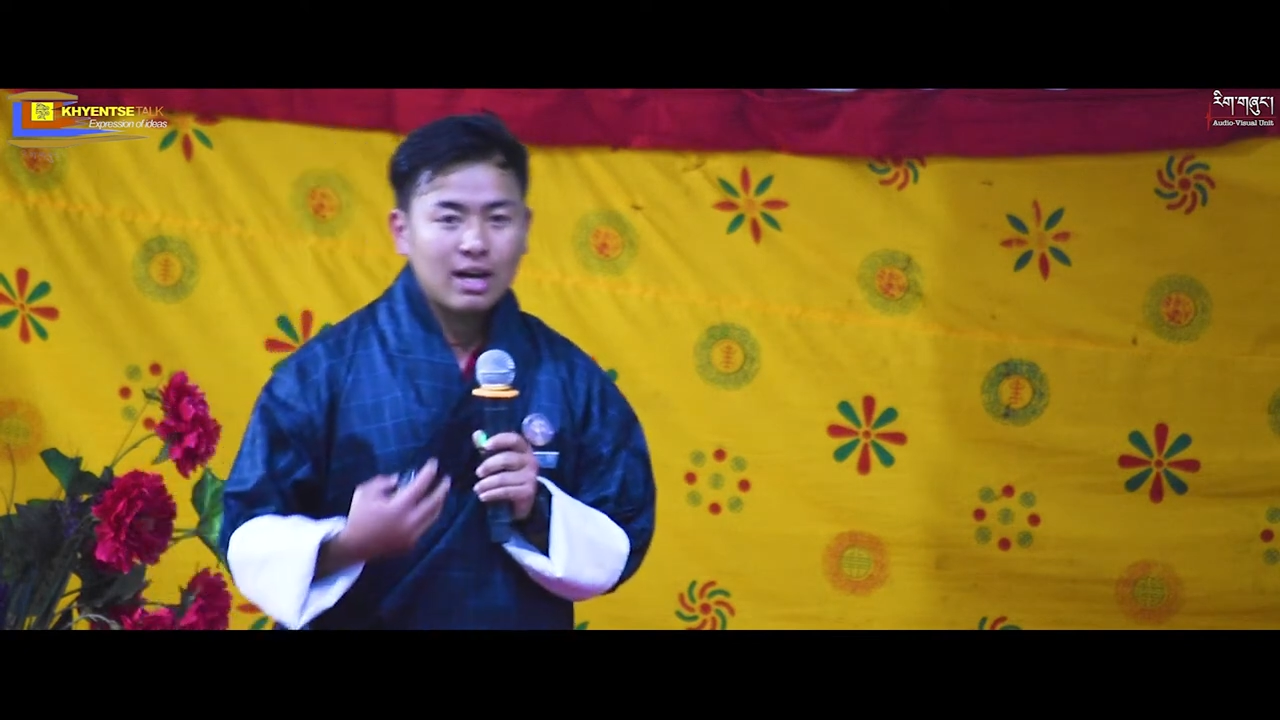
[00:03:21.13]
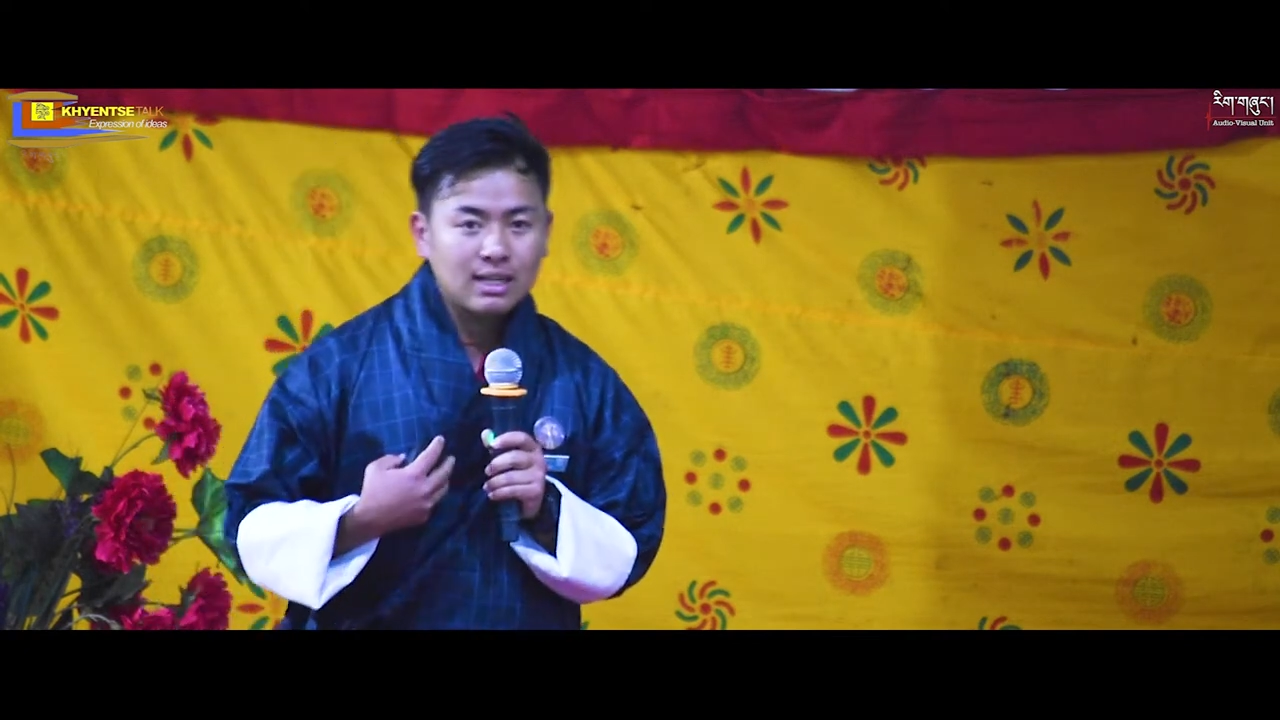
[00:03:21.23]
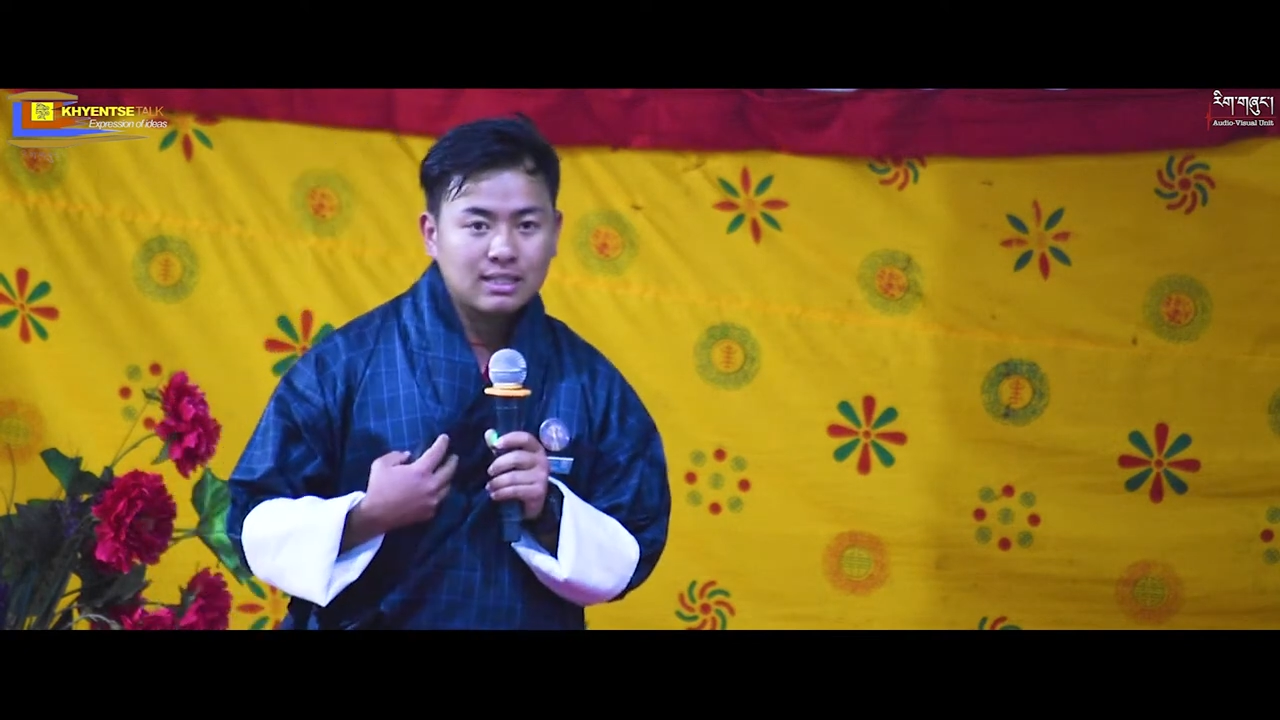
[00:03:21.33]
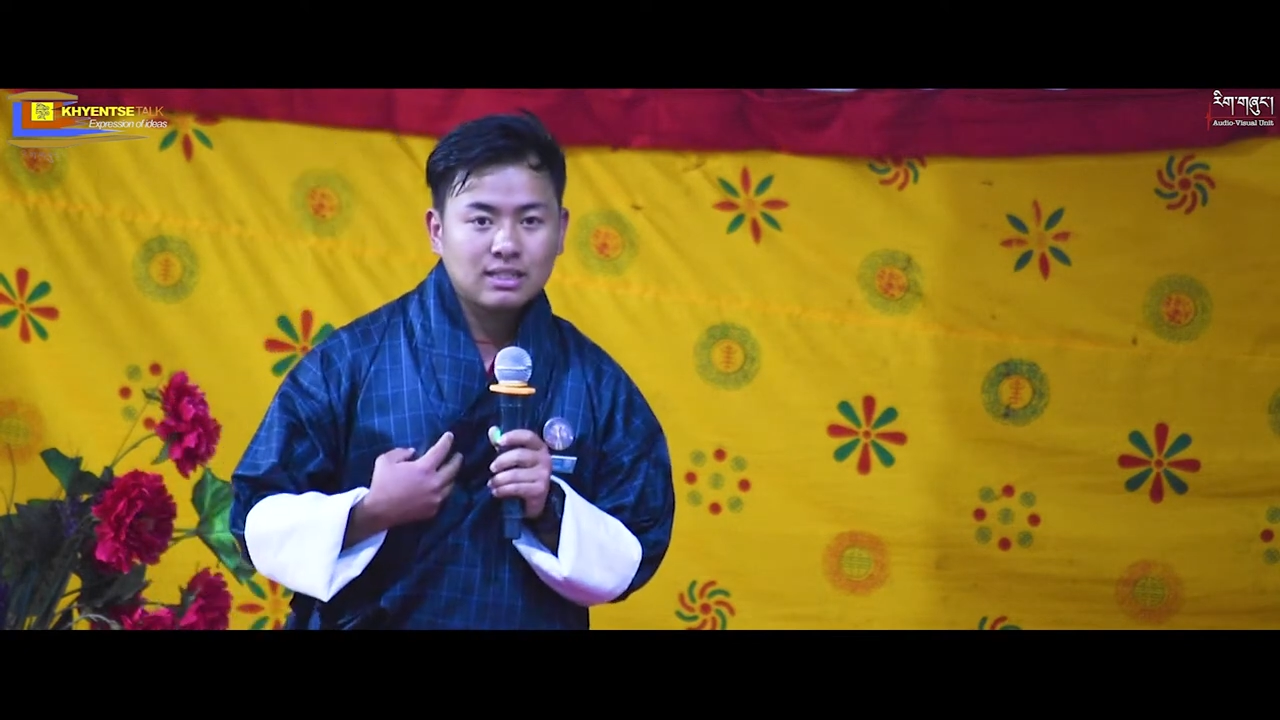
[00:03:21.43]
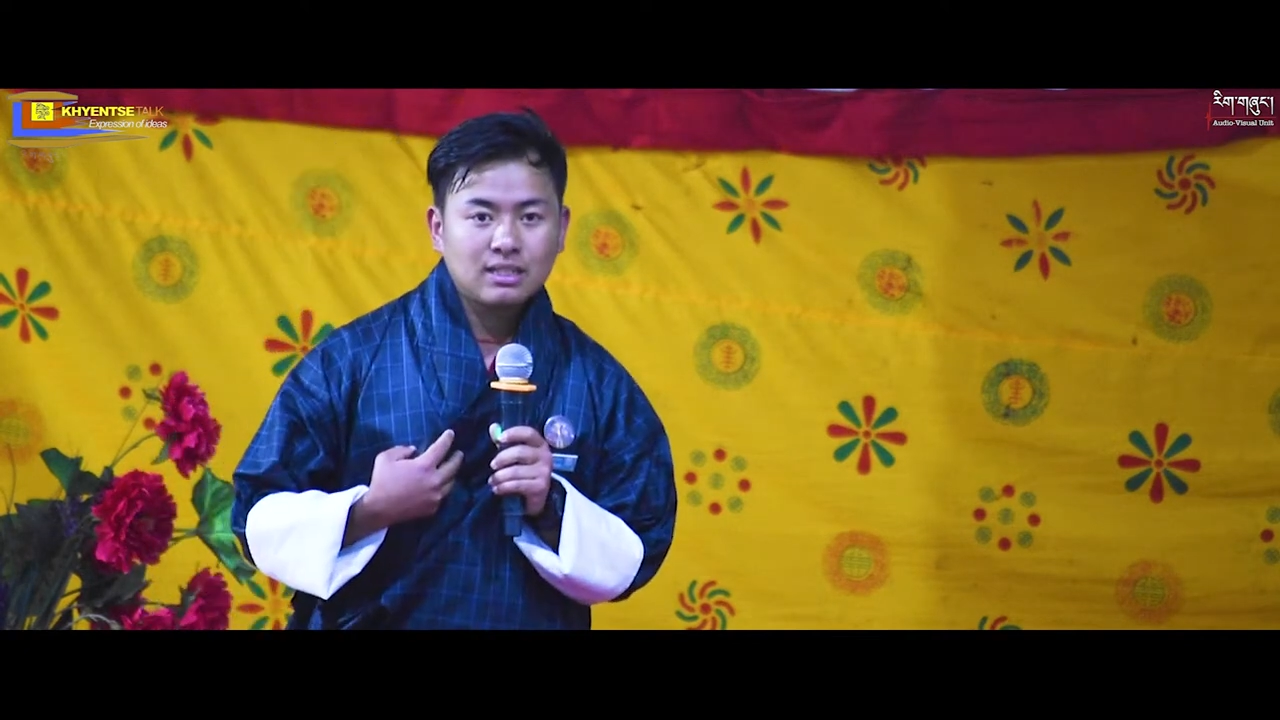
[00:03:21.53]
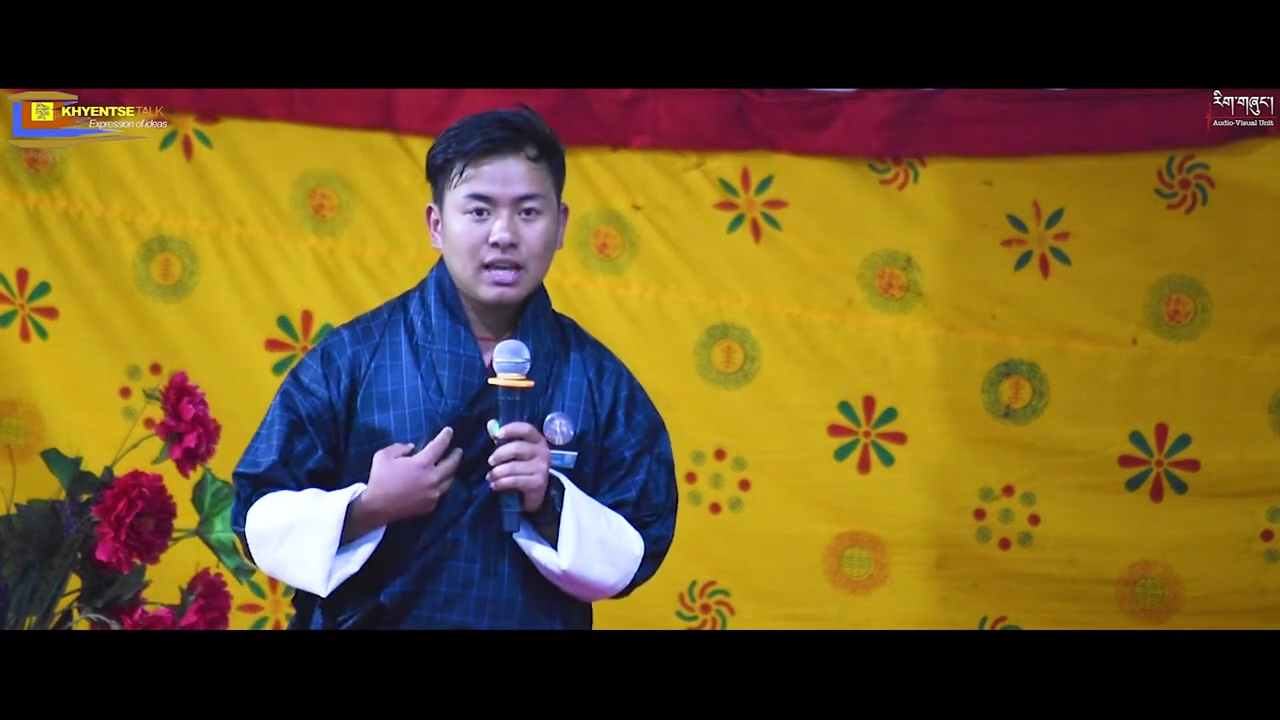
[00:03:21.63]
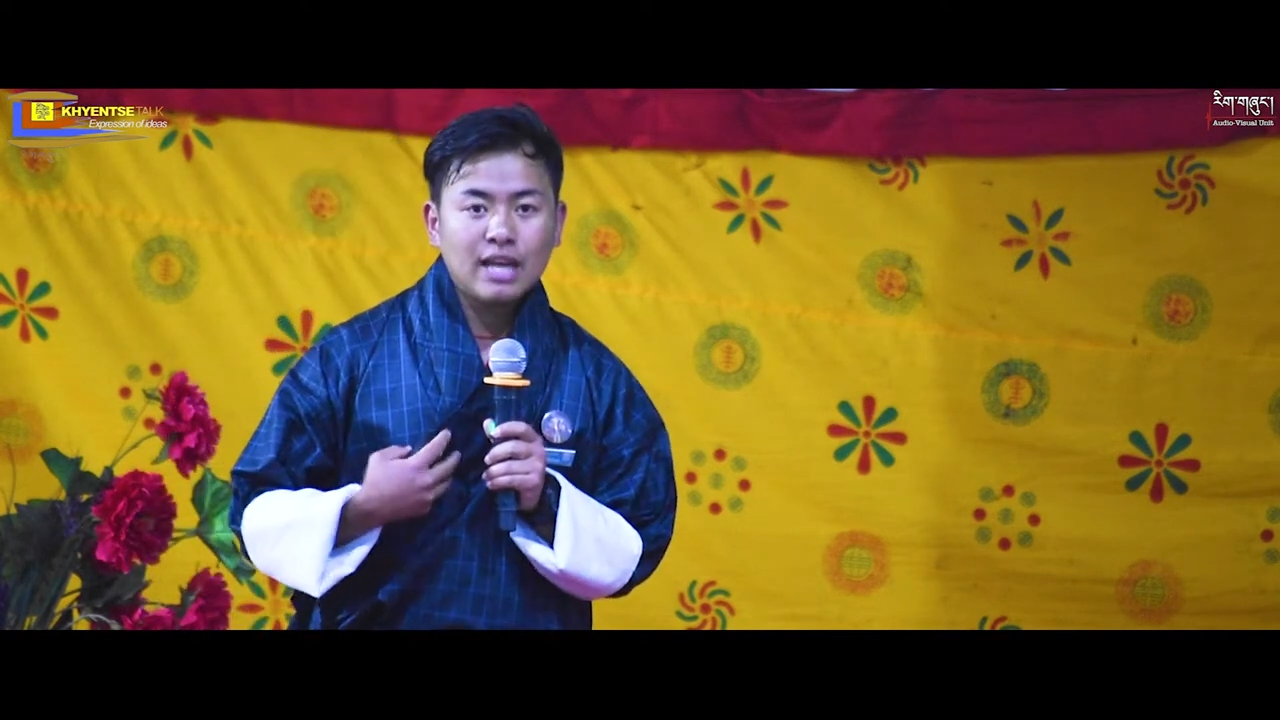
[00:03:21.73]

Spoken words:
us